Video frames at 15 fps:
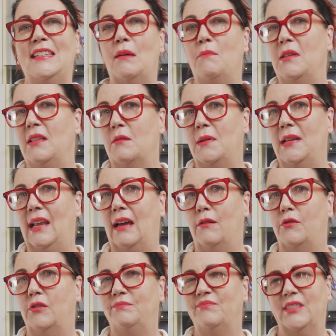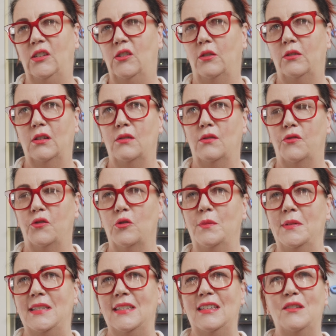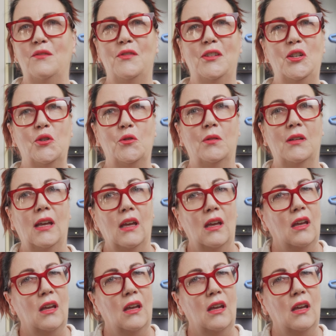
something that we love, a non conformist individual.